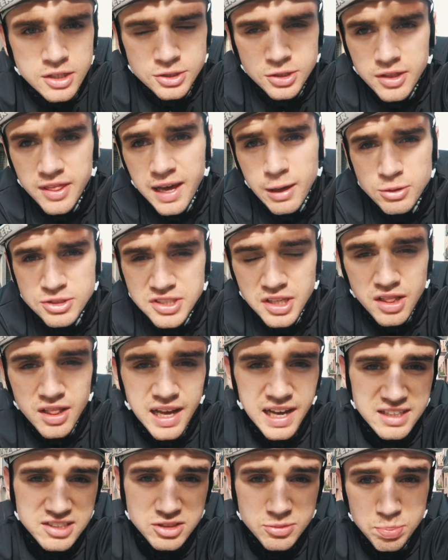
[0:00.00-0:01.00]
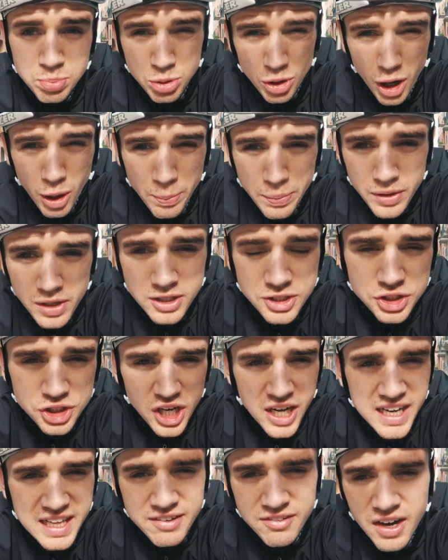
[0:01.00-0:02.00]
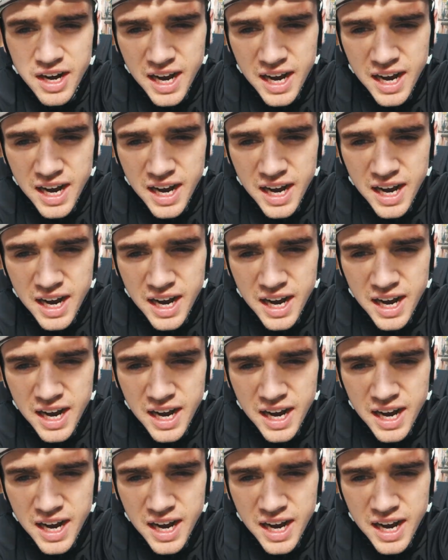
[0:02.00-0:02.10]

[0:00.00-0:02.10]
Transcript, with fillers: So that was the last proper training